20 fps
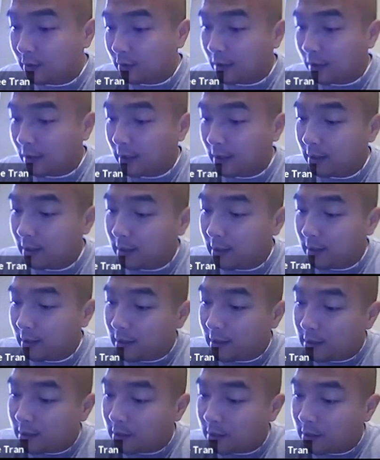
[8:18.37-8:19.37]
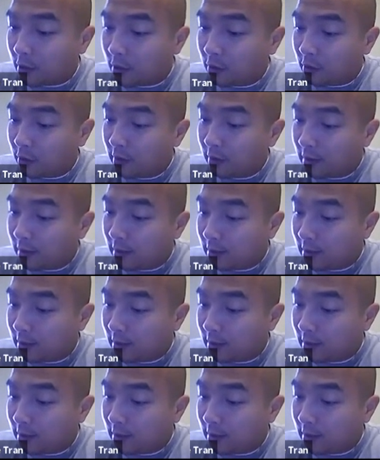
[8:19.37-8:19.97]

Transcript: Okay, so